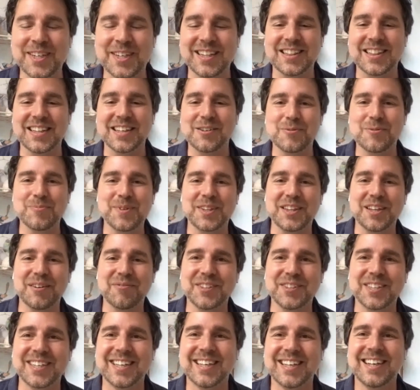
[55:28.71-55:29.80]
It'll be
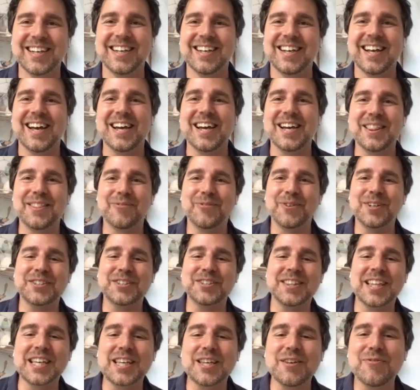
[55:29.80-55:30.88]
lovely. Hey,
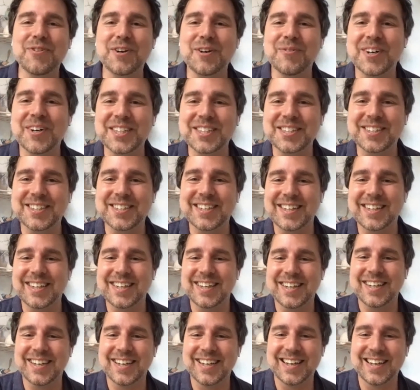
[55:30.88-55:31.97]
Richard, thank you very much.